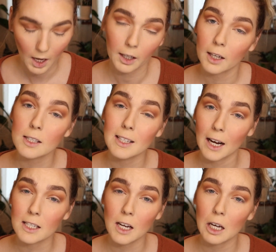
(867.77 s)
I guess
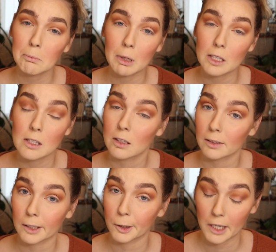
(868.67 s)
nighttime means
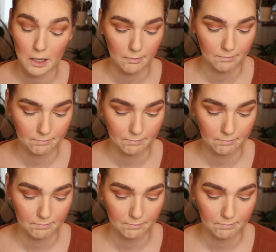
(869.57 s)
glittery,